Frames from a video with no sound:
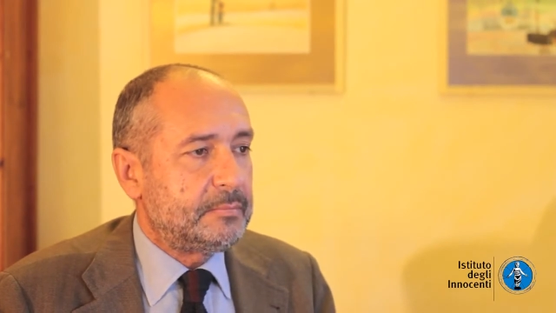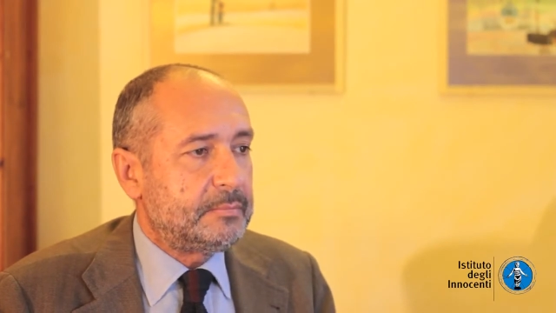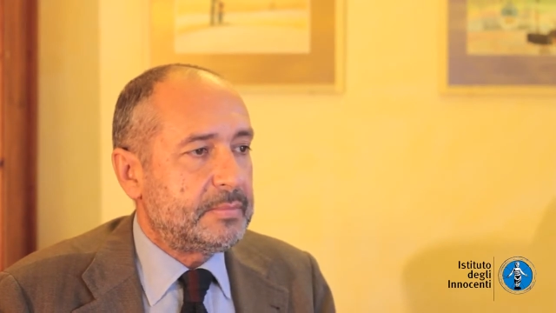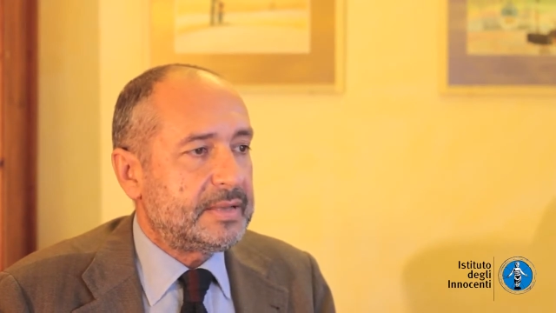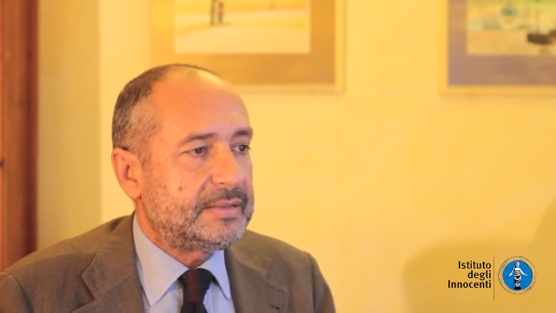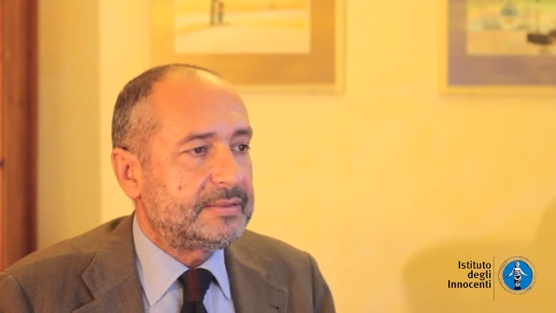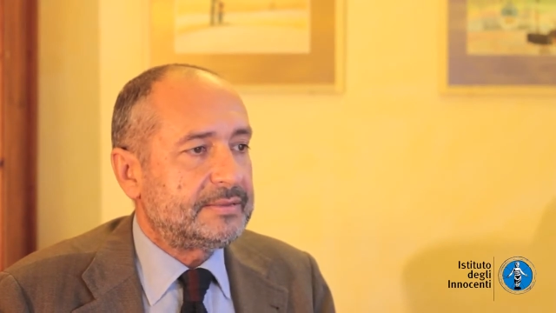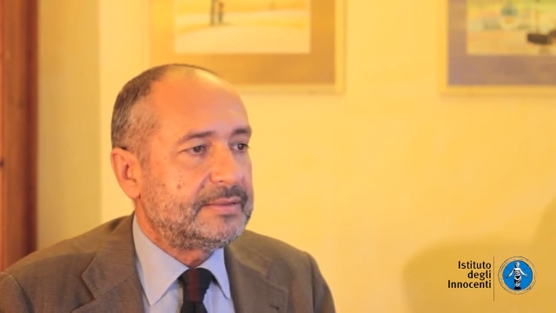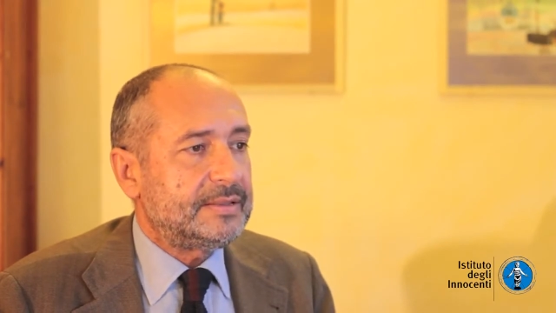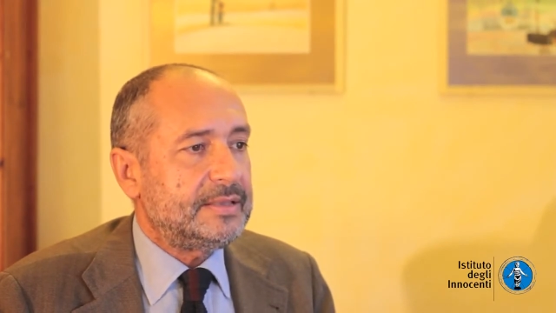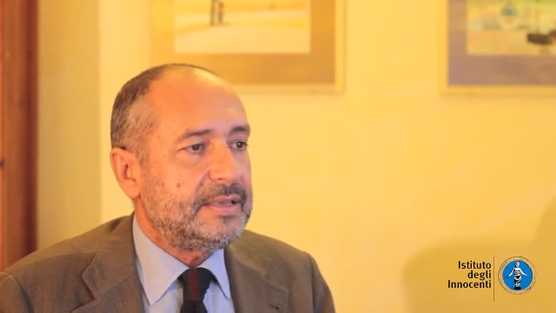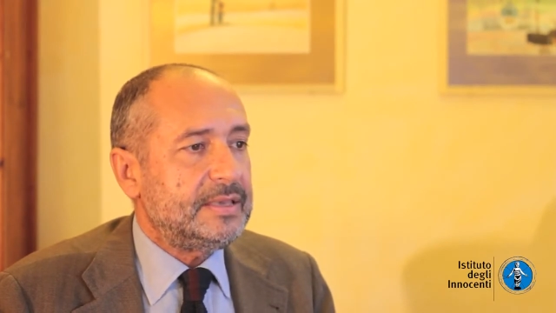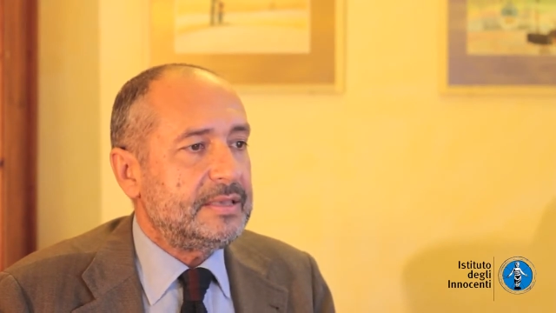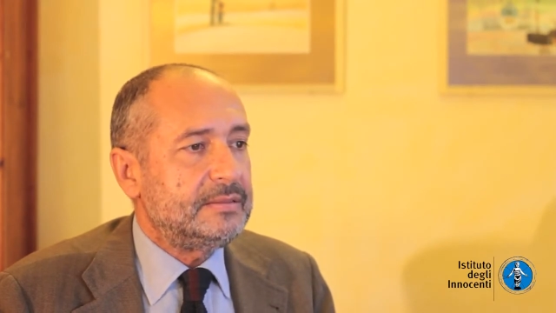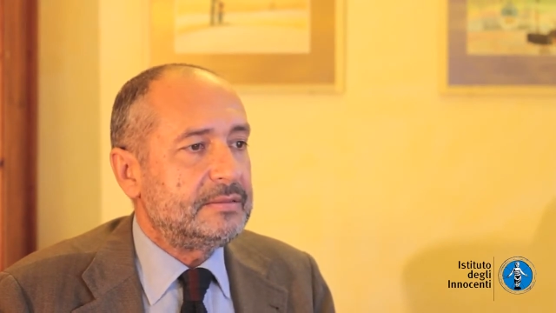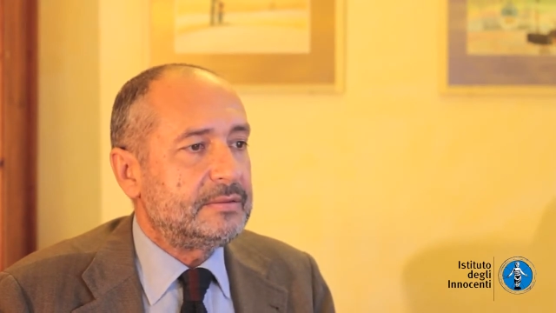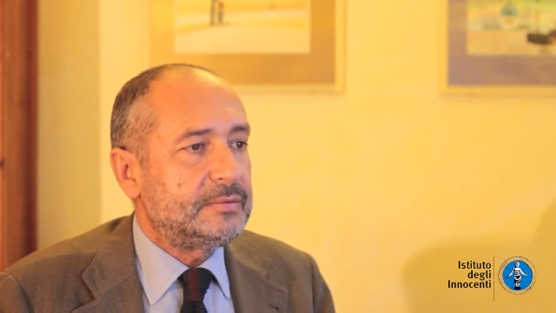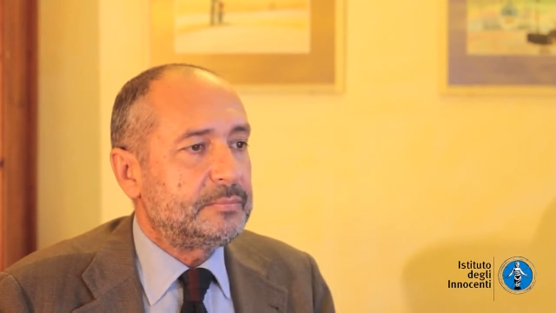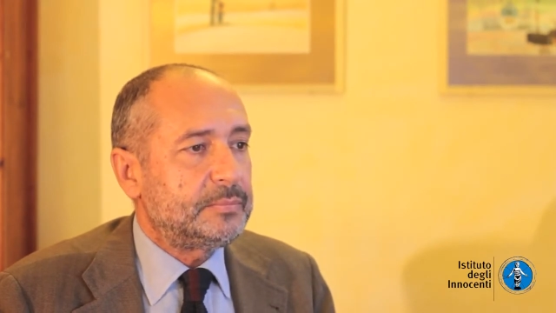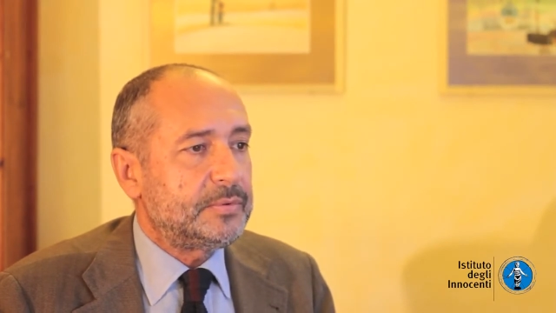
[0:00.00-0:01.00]
but
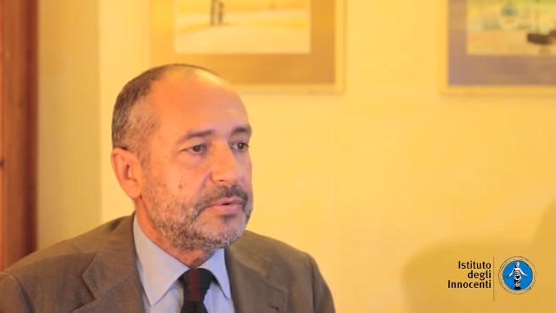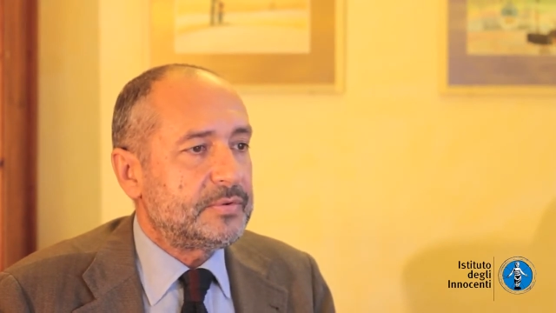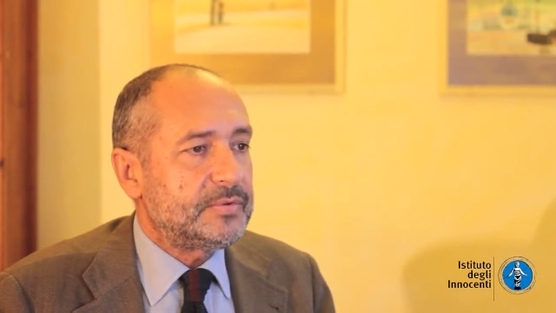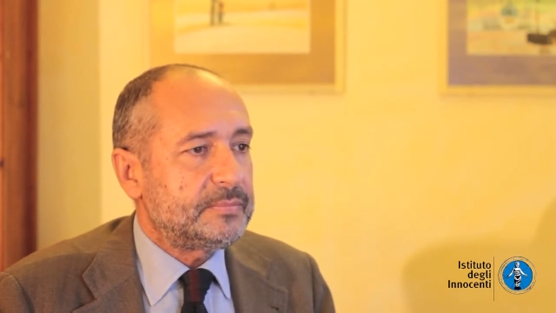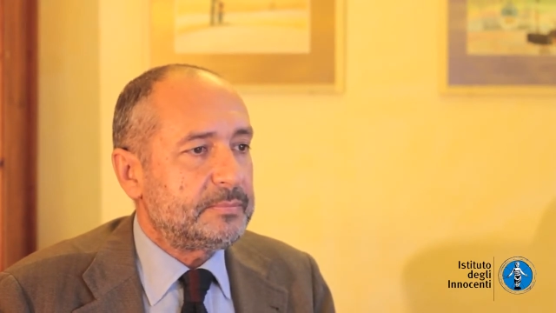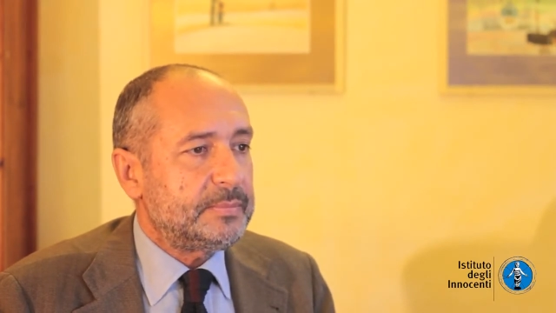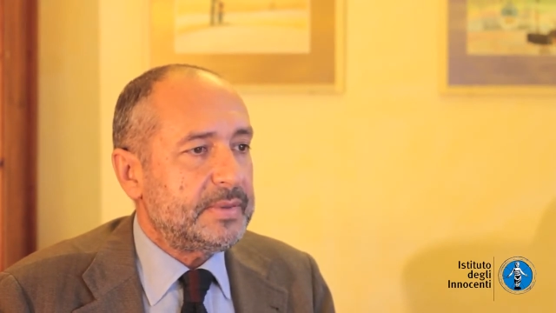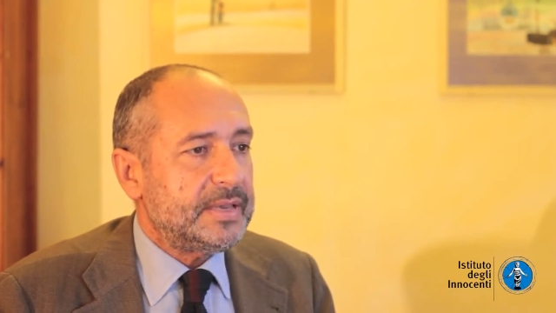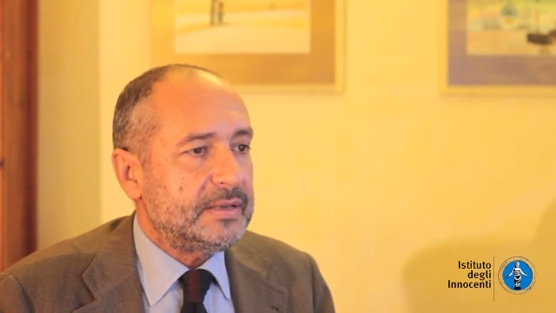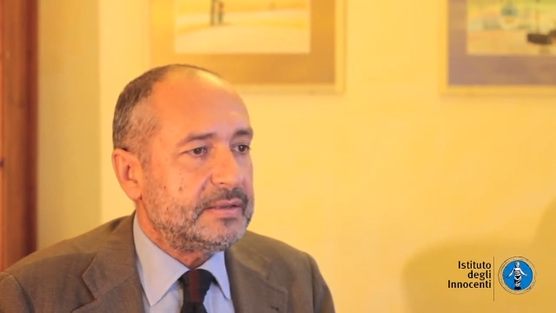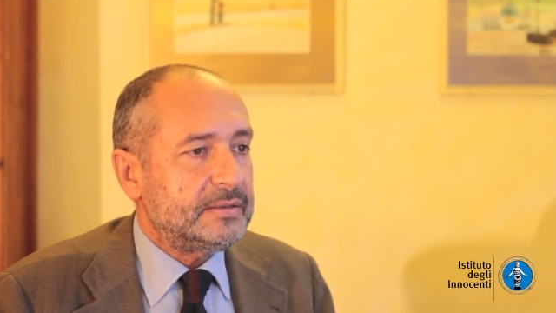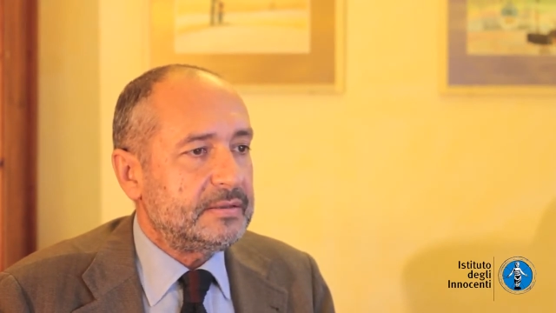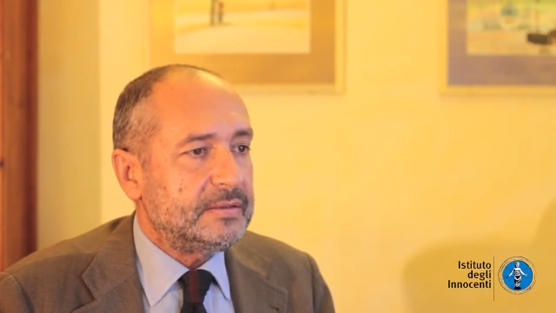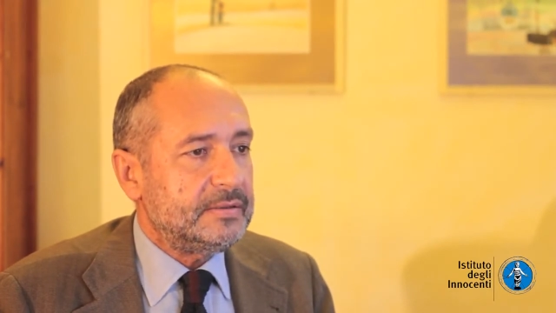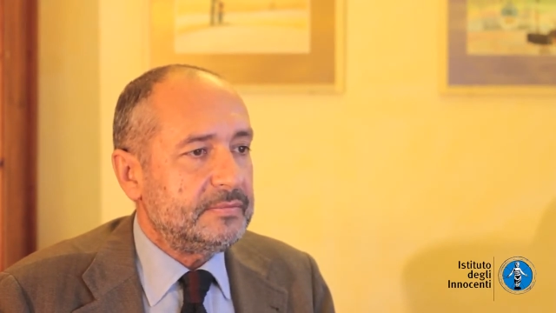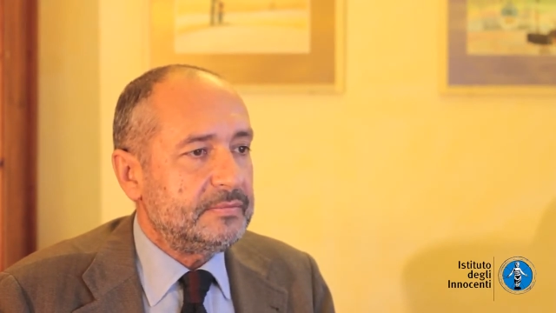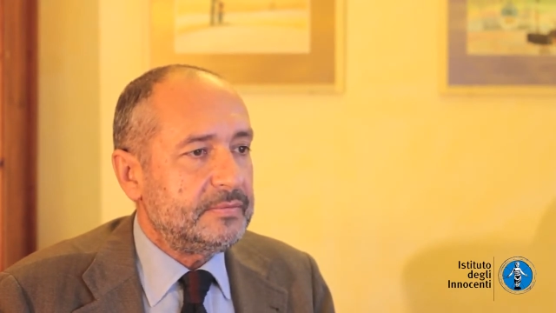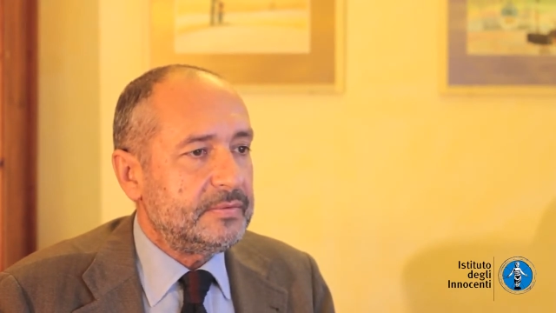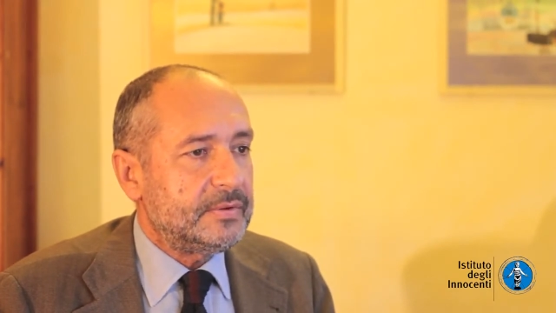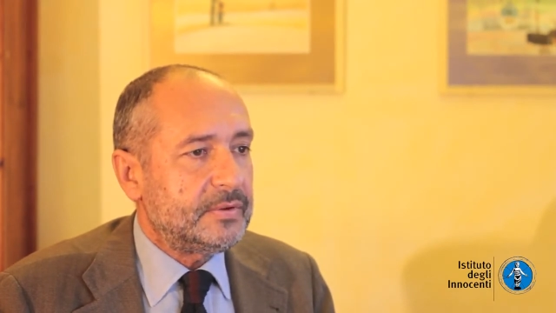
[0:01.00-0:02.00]
in the perspective